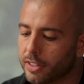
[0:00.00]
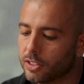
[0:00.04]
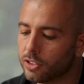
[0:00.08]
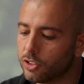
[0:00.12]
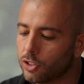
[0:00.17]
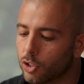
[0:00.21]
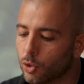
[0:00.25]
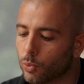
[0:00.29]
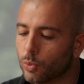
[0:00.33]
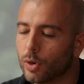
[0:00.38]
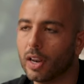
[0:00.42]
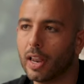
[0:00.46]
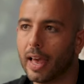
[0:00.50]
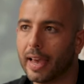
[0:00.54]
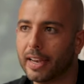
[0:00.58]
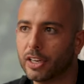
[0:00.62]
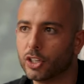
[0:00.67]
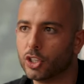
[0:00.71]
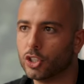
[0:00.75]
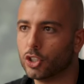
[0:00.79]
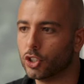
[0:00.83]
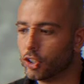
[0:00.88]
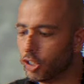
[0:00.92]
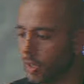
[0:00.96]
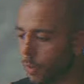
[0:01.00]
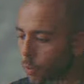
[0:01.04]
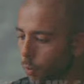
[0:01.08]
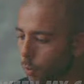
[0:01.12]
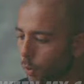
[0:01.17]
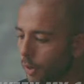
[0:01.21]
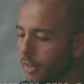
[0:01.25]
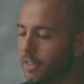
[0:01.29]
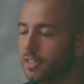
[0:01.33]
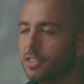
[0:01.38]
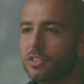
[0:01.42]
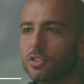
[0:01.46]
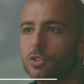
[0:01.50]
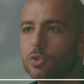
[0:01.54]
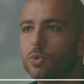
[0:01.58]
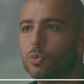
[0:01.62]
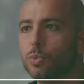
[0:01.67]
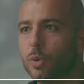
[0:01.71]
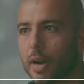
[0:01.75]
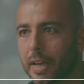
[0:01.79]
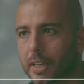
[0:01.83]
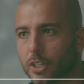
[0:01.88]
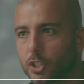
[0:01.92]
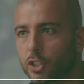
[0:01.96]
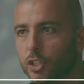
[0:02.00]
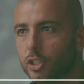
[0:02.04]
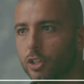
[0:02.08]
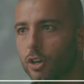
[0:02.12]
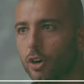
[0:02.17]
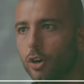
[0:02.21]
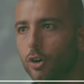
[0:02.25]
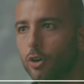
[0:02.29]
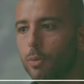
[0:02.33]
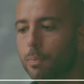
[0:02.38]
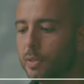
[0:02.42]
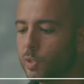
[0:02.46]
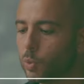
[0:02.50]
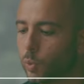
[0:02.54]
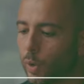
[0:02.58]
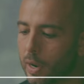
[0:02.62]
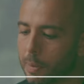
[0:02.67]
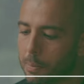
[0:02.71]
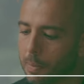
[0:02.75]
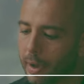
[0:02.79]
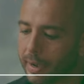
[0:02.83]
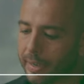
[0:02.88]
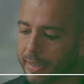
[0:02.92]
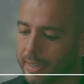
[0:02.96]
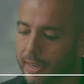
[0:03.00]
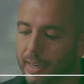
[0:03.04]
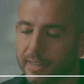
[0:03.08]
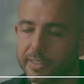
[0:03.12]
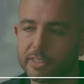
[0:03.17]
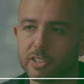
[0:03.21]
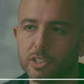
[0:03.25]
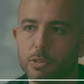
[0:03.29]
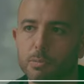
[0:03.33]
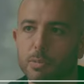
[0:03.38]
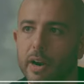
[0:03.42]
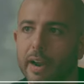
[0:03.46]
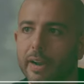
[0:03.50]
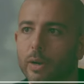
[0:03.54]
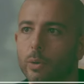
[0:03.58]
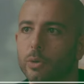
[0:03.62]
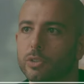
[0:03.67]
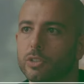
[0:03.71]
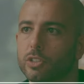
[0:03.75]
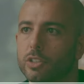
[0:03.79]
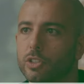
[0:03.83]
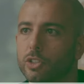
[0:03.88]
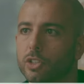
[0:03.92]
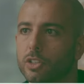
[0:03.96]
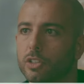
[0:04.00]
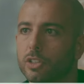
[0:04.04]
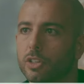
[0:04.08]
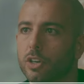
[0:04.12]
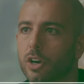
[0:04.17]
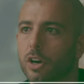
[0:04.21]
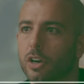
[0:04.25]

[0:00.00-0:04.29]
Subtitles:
is the relationship? What is the ratio between my customer acquisition